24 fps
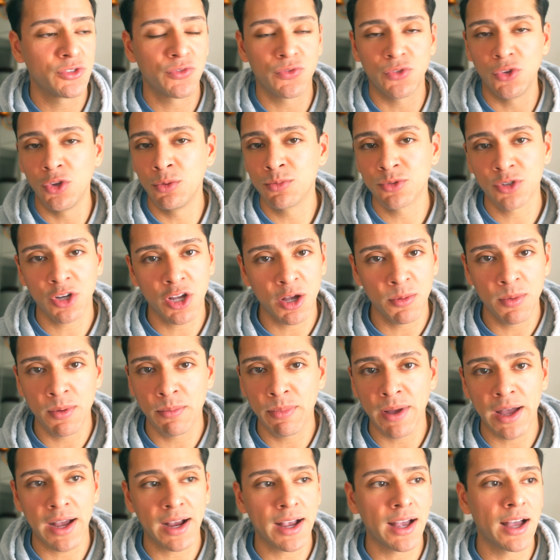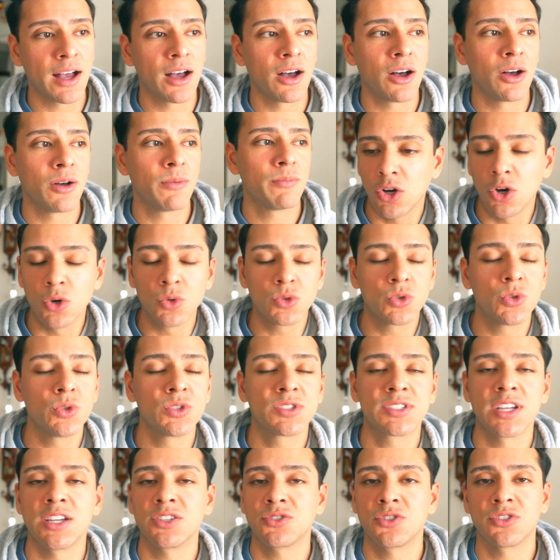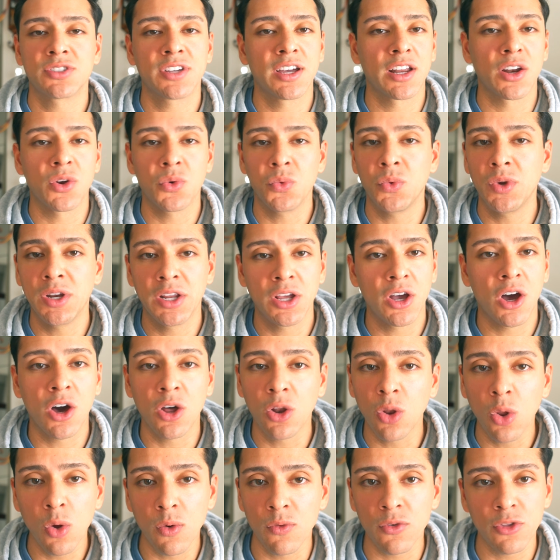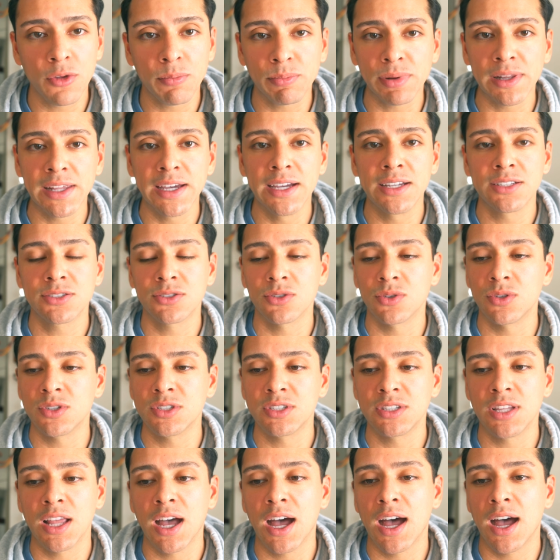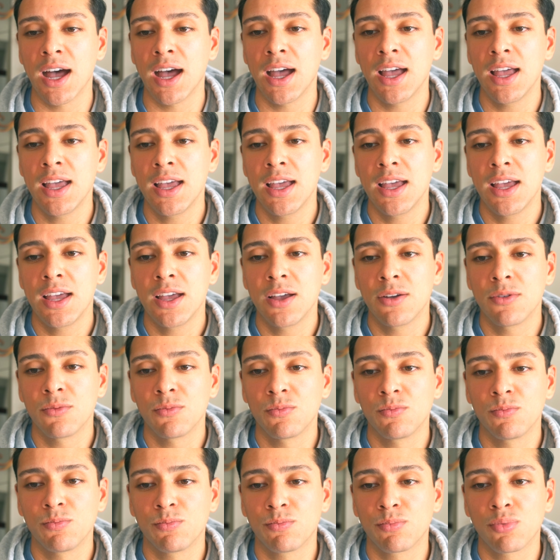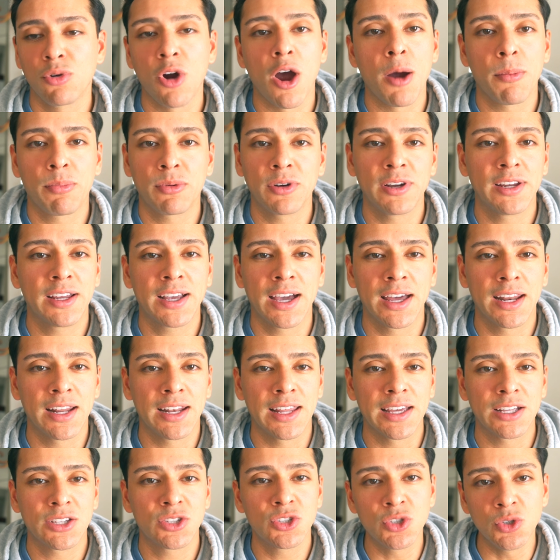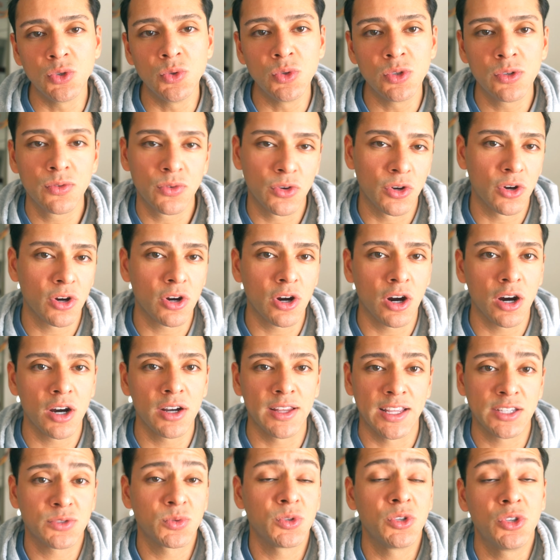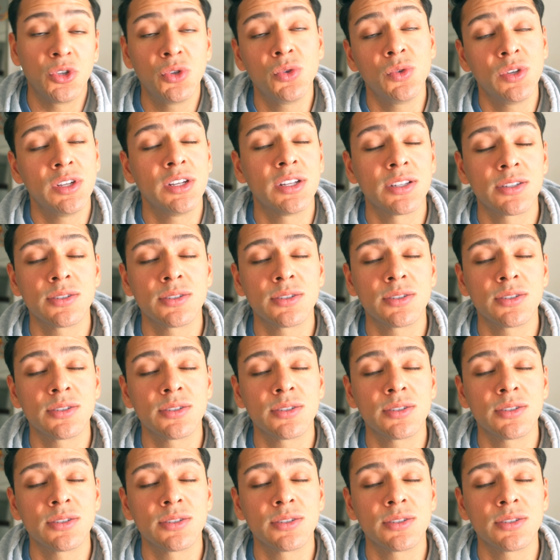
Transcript: Fumes are coming back out, O2 sensors kind of reading all over the place, so it's not properly kind of like tuned for your car. That's why you do need a